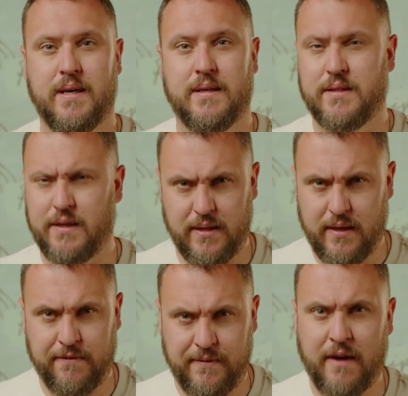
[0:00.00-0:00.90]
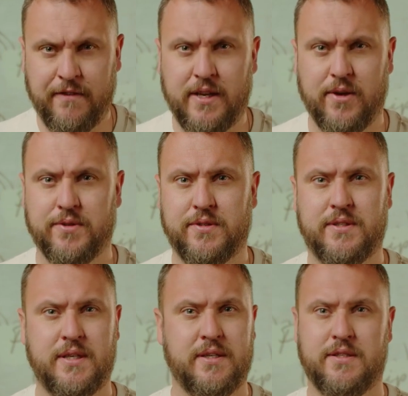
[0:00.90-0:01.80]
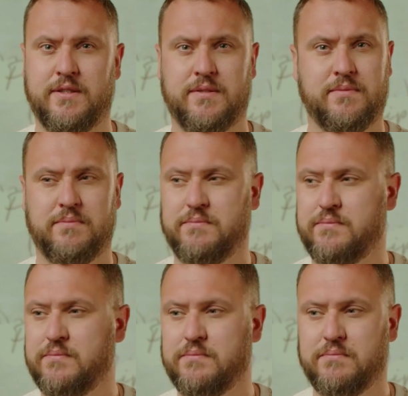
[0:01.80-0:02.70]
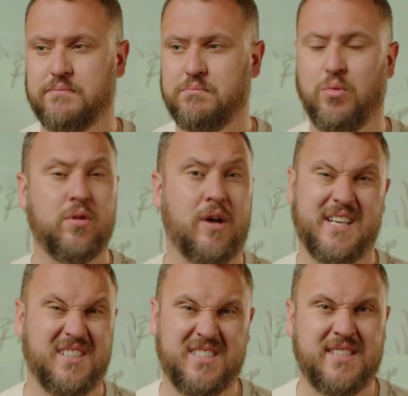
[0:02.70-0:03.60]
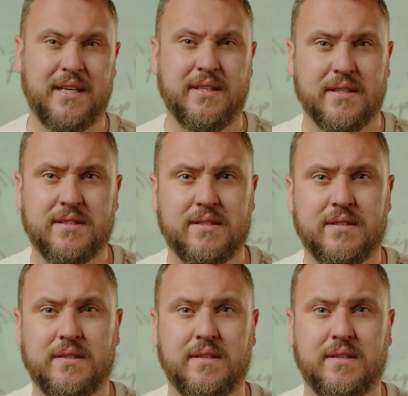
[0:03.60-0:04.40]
See, if nothing else, sin is more like a sickness